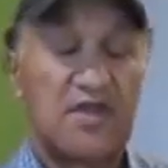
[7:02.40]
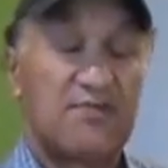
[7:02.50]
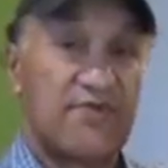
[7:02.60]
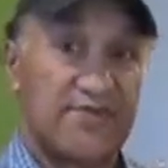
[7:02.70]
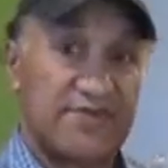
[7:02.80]

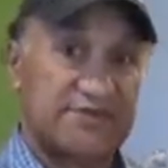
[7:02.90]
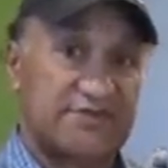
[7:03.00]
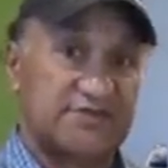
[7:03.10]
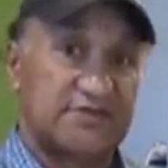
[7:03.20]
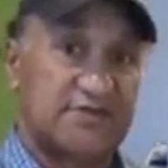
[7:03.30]

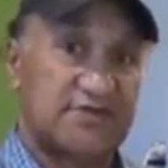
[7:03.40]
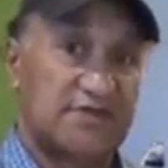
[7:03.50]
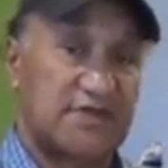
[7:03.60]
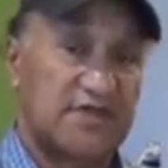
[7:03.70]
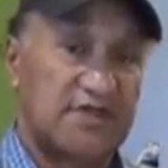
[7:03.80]
purpose
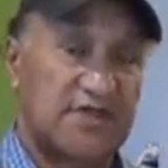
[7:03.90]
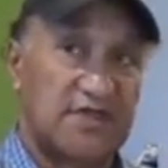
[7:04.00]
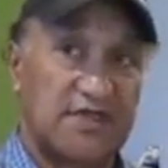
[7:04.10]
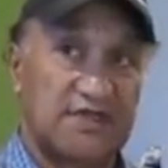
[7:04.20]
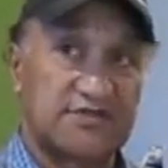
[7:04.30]

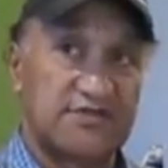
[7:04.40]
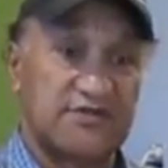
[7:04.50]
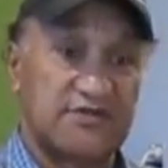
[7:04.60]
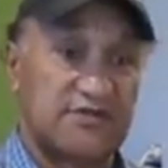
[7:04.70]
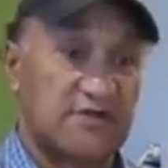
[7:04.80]

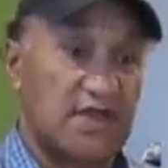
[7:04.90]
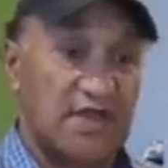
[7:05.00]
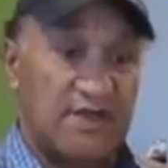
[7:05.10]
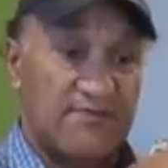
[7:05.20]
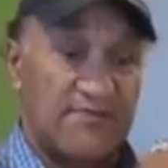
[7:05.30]
to
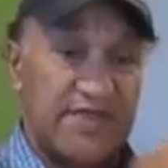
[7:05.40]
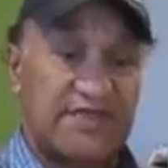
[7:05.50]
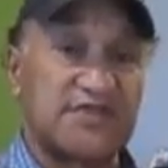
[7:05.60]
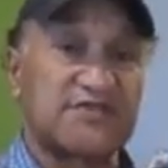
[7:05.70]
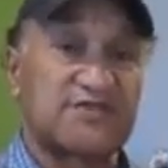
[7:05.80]
make
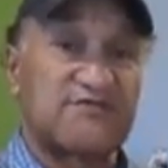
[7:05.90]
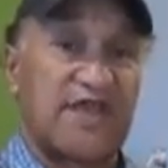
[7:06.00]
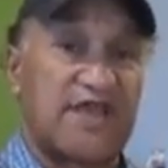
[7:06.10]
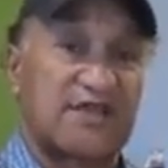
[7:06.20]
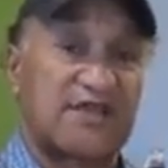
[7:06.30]
this
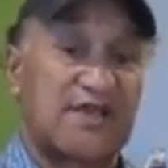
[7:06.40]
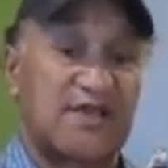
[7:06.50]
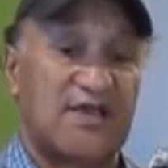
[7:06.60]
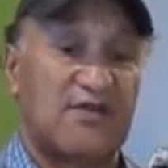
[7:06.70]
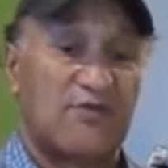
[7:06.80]
flag
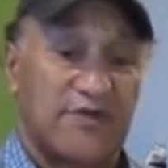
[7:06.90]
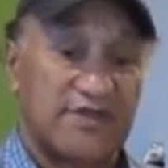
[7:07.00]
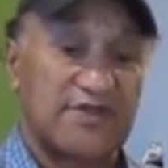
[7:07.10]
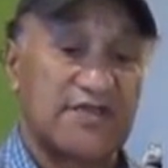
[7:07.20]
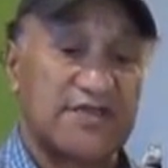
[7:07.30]
work
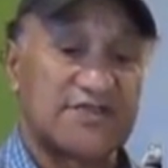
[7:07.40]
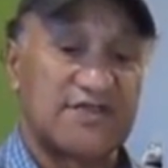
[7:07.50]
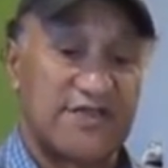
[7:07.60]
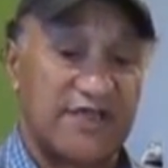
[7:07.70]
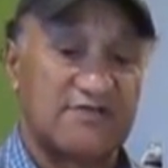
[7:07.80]
its
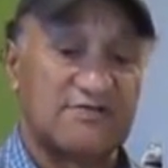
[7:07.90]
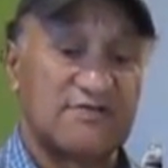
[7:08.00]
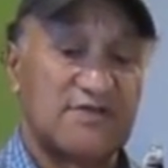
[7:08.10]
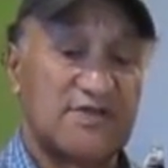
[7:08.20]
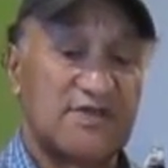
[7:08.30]
legal
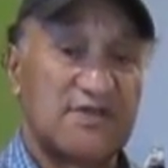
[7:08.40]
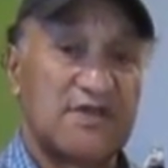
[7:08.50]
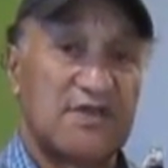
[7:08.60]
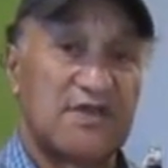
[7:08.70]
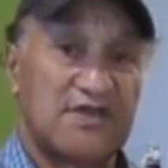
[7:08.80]

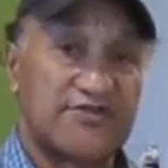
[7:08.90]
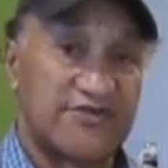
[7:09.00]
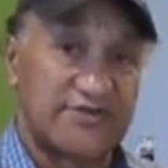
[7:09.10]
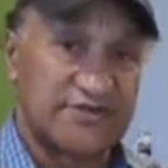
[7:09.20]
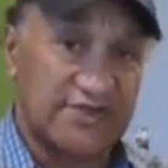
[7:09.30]

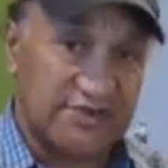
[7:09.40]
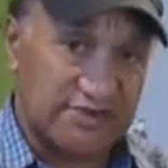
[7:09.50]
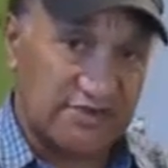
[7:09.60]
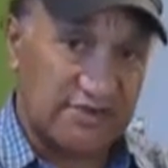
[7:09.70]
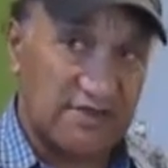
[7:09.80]

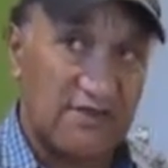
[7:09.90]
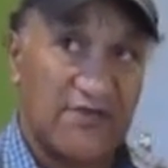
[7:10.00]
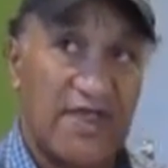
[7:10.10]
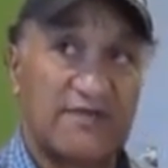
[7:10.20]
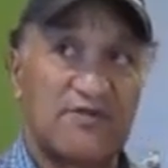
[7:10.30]
jurisdiction of
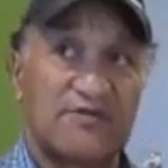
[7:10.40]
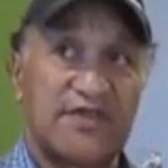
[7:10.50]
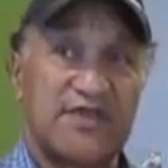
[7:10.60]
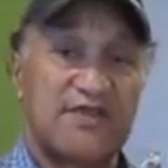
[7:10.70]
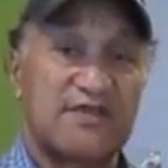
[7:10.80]
Admiralty,